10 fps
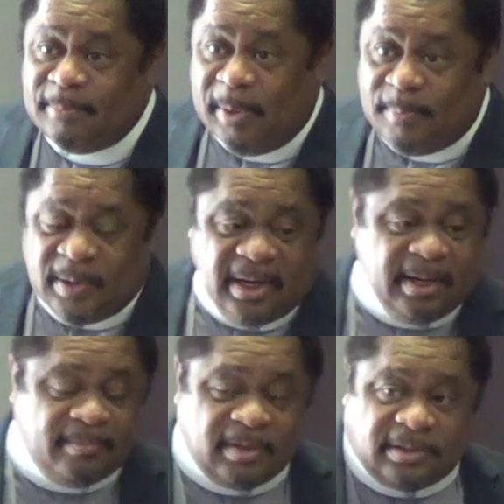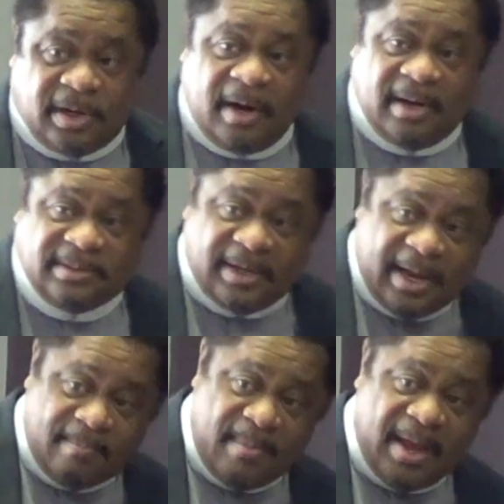People leave the church.
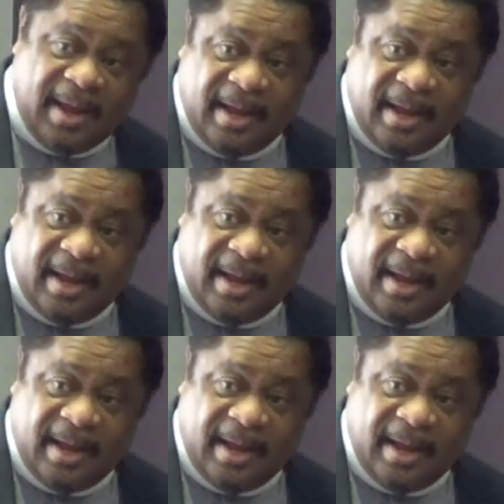Amen.